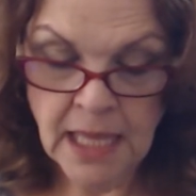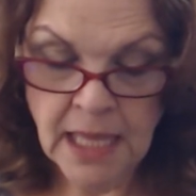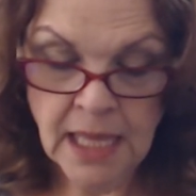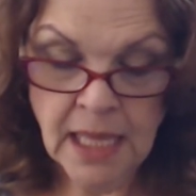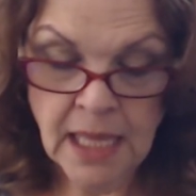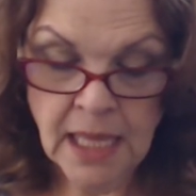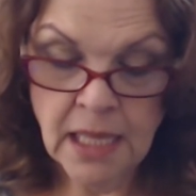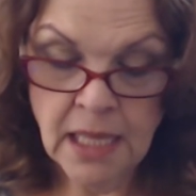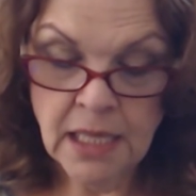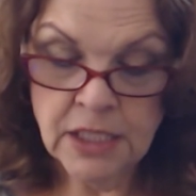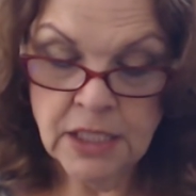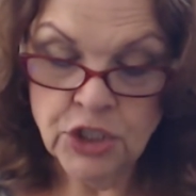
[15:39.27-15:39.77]

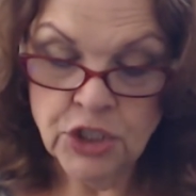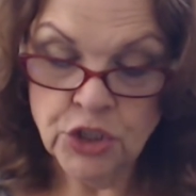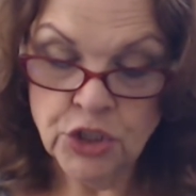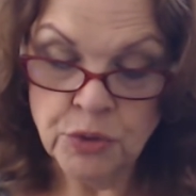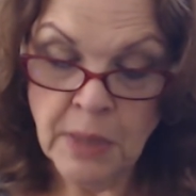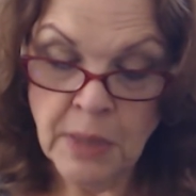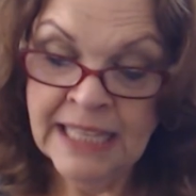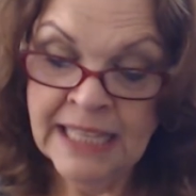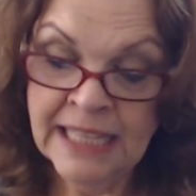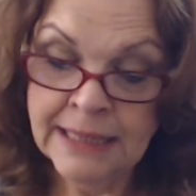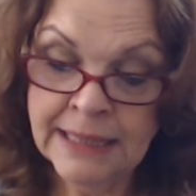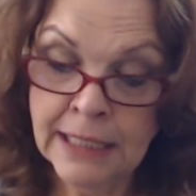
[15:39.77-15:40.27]

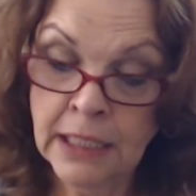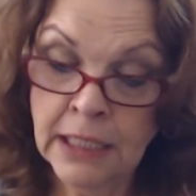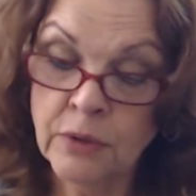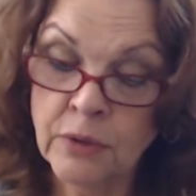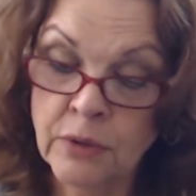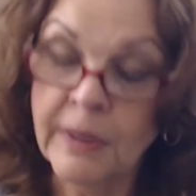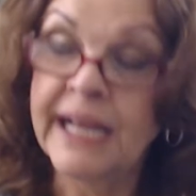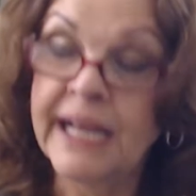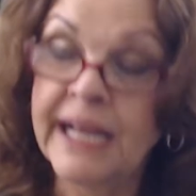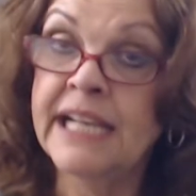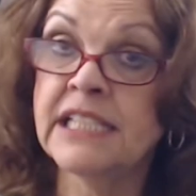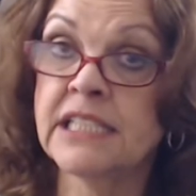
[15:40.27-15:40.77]
strength and
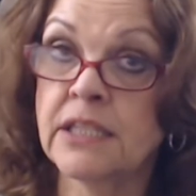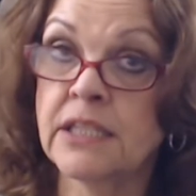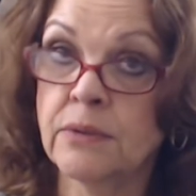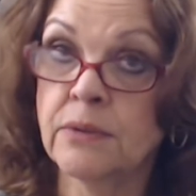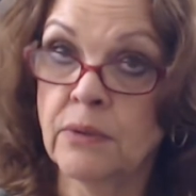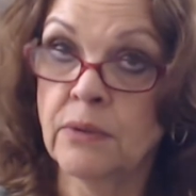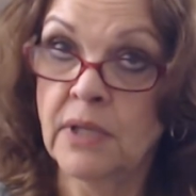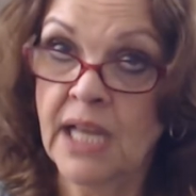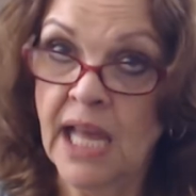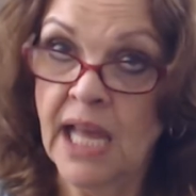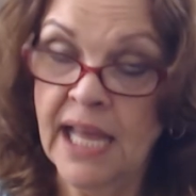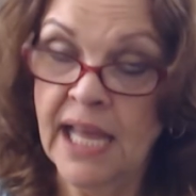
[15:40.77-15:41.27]
grace through
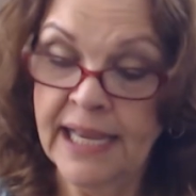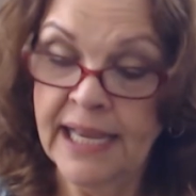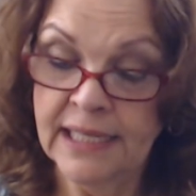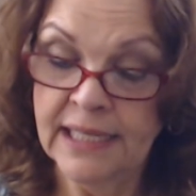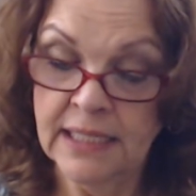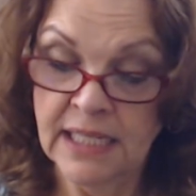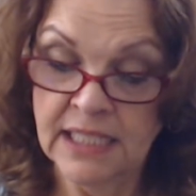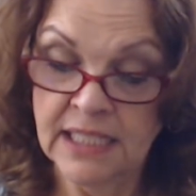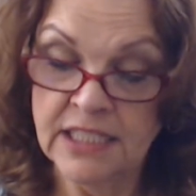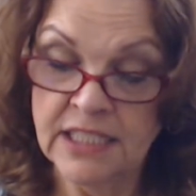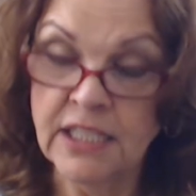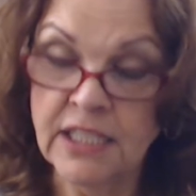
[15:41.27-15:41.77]

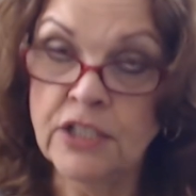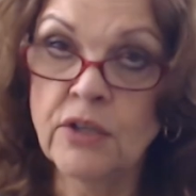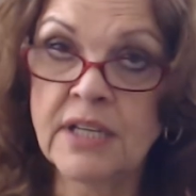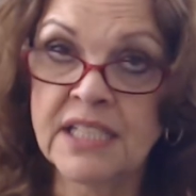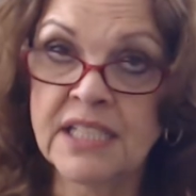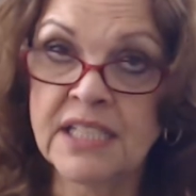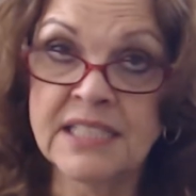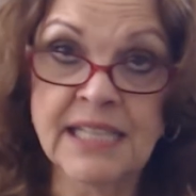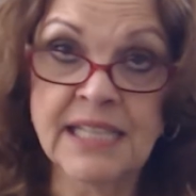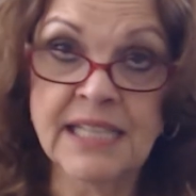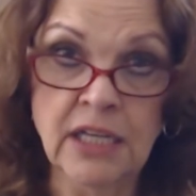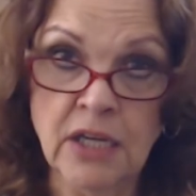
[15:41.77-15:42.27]
kindness. And you can
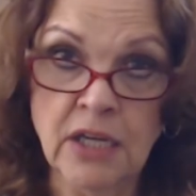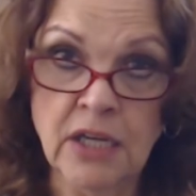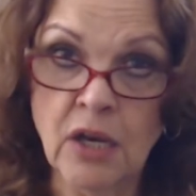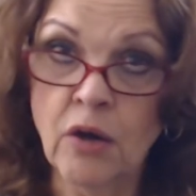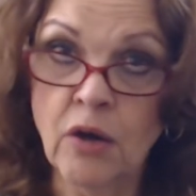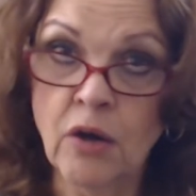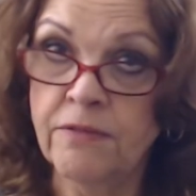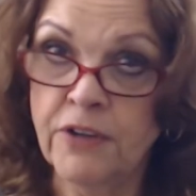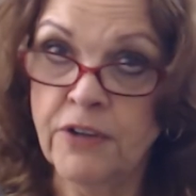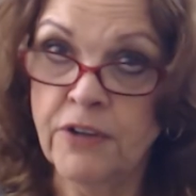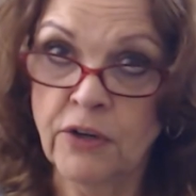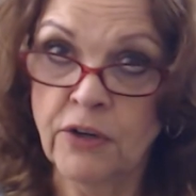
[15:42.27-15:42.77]
say no
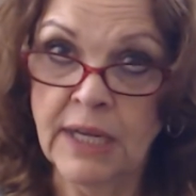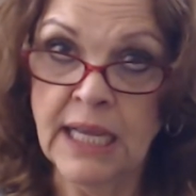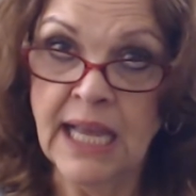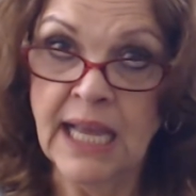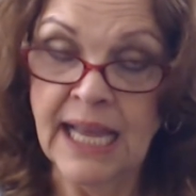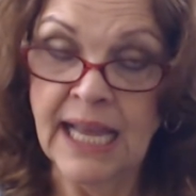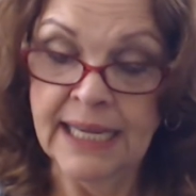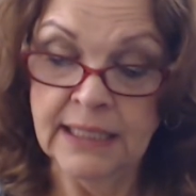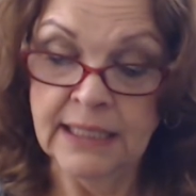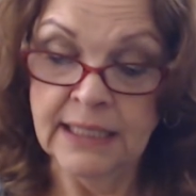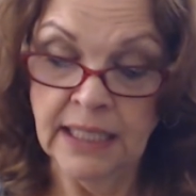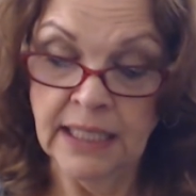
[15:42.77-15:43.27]
very
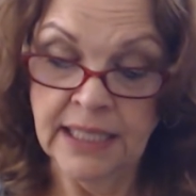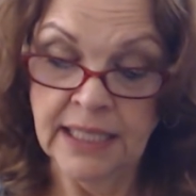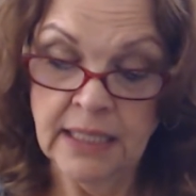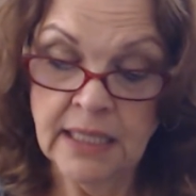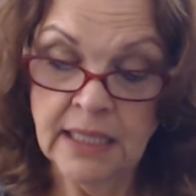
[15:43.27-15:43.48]
kindly.